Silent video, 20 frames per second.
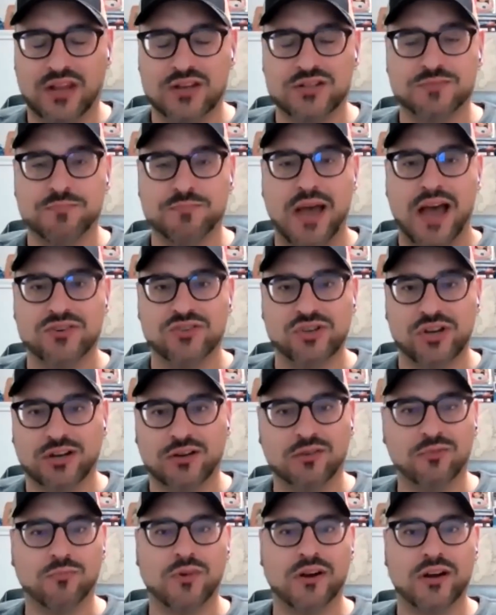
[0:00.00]
it's magic
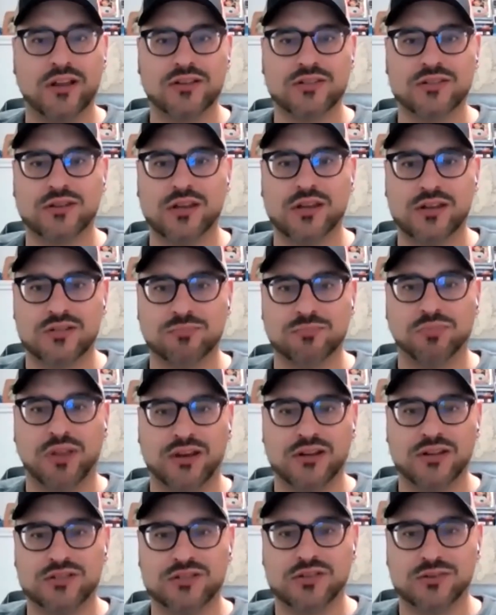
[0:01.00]
when it's
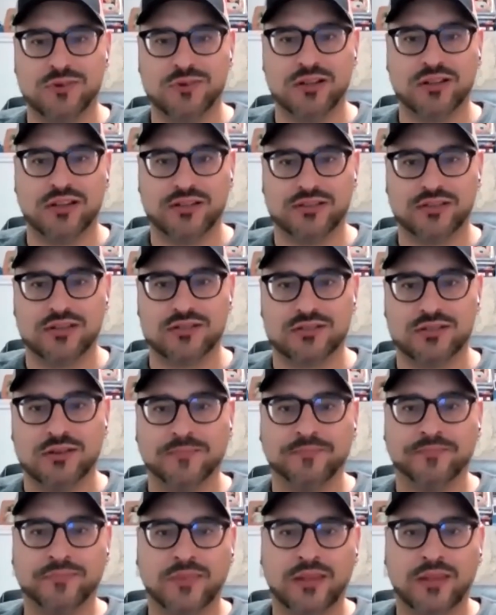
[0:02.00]
blended so well like this.